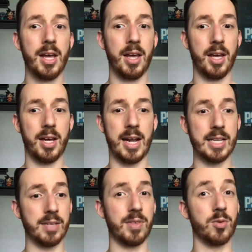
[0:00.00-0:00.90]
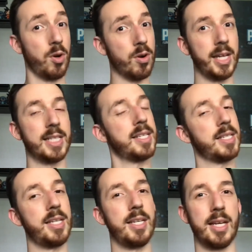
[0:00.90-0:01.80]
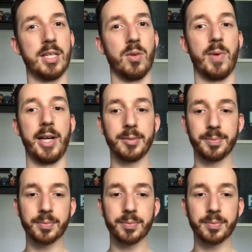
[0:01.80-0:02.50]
As of this recording, it's 16 days away.